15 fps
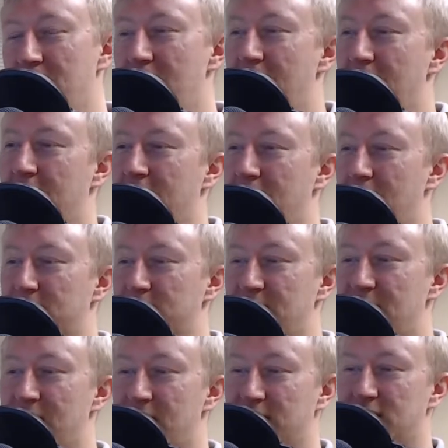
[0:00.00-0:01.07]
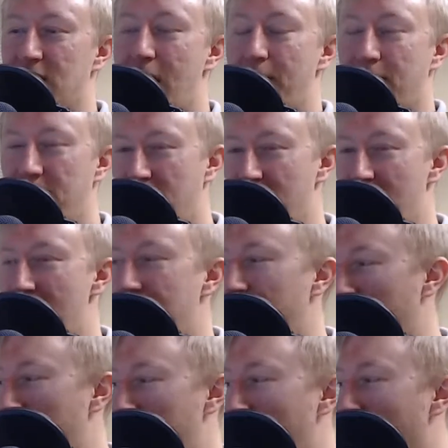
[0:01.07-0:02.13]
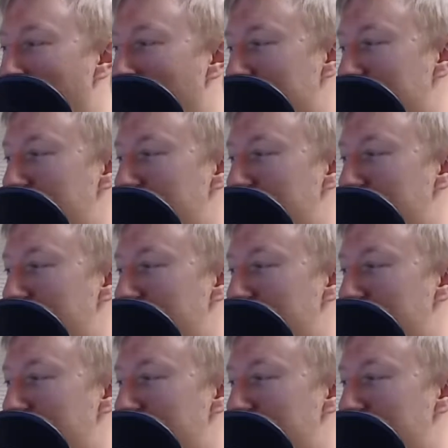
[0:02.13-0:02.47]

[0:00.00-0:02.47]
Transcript: and we're staying on top of all that billable work.